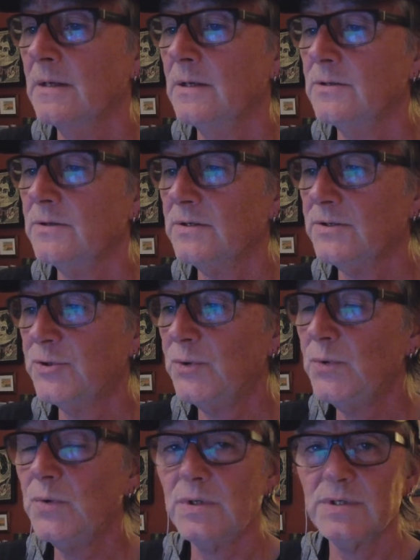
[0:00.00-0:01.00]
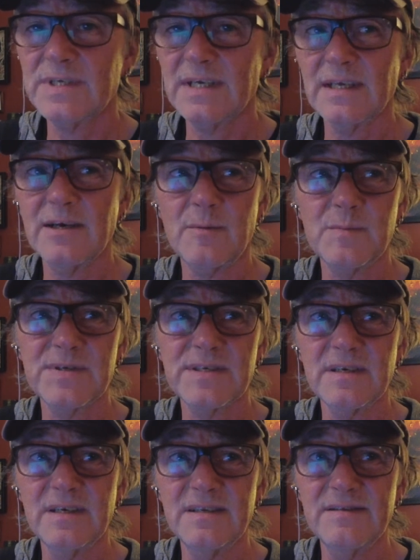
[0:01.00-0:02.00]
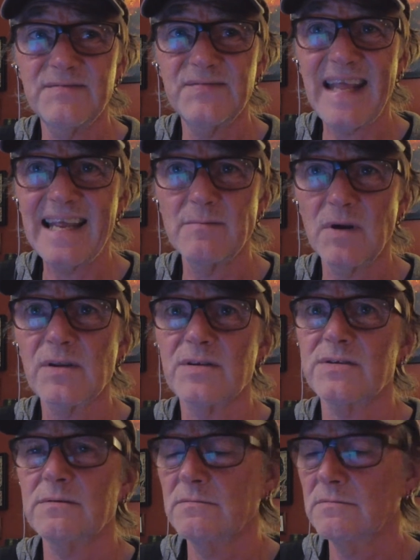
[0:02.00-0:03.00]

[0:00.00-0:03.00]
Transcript: So 2 Stanley Cups in 10 months